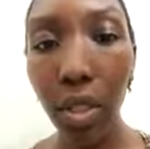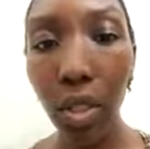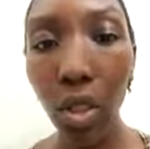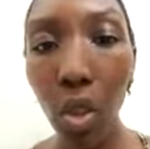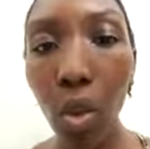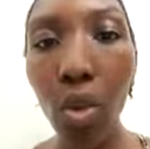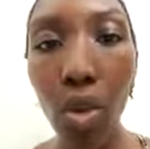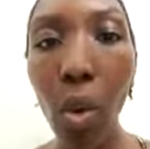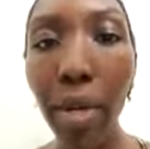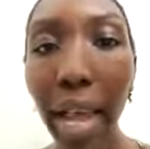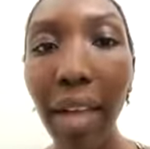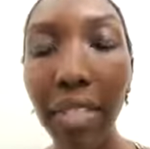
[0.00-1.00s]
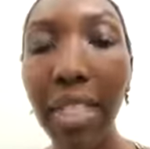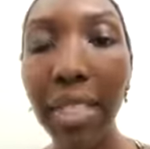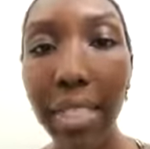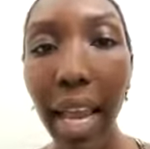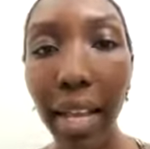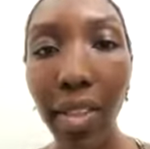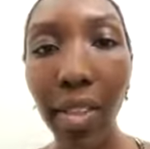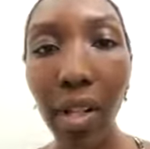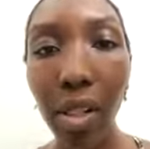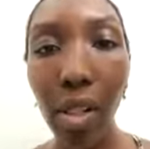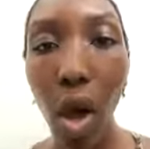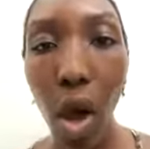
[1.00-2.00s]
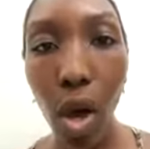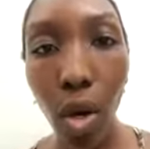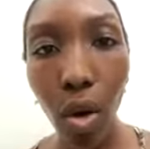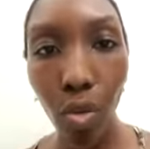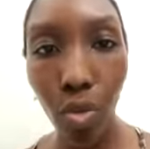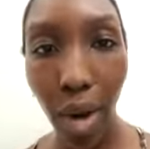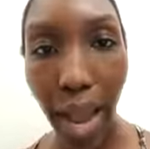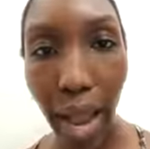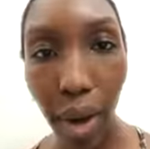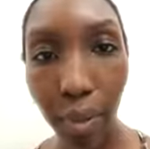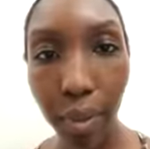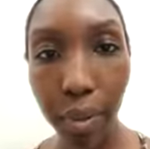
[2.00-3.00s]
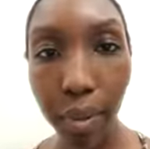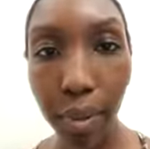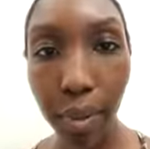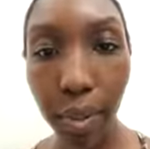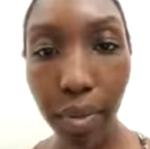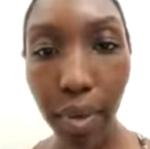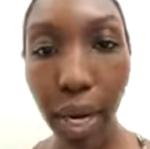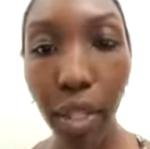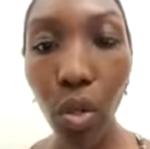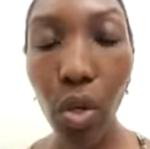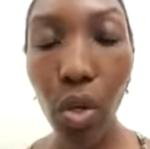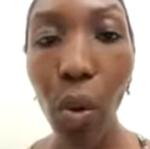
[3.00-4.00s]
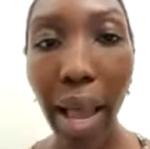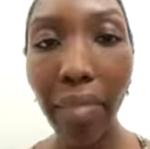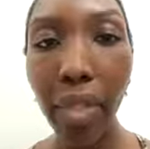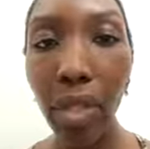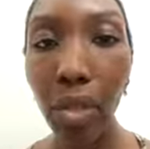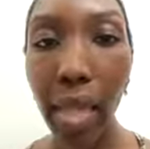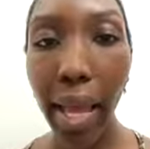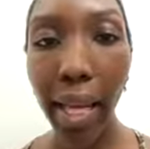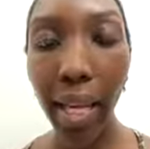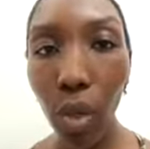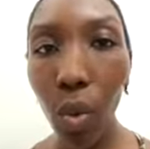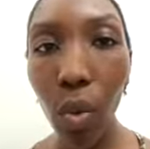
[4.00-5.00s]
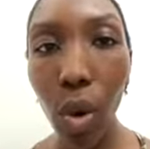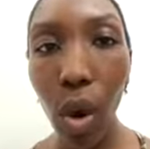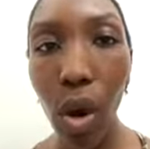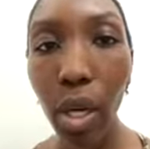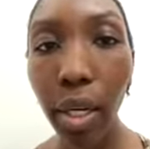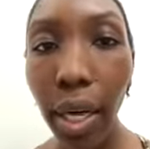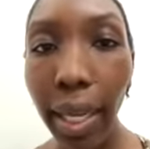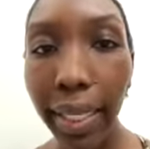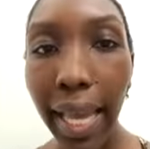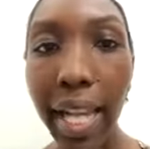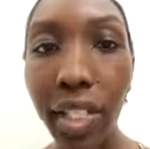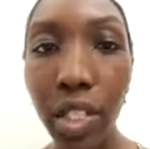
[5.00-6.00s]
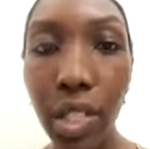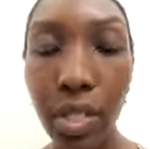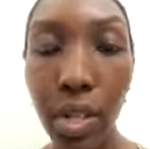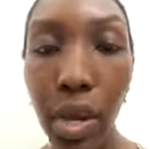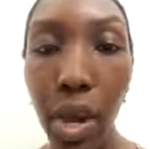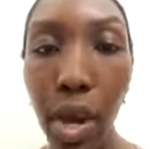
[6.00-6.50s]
You don't have to take the long route, right? You don't have to do that. If you were on Cash's his